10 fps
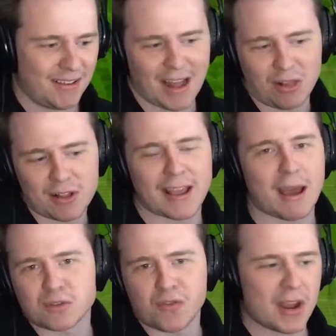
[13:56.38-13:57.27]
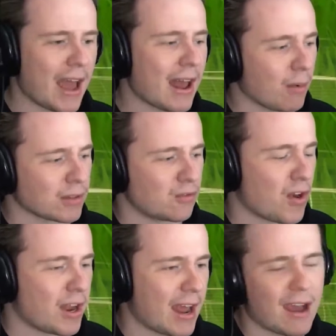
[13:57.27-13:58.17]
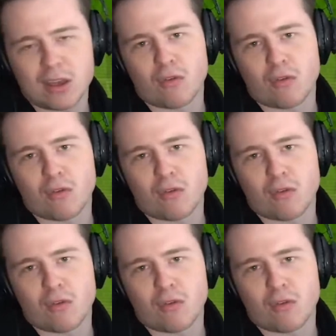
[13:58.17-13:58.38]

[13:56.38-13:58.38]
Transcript: Did I look like I was freaking out? I wasn't freaking out.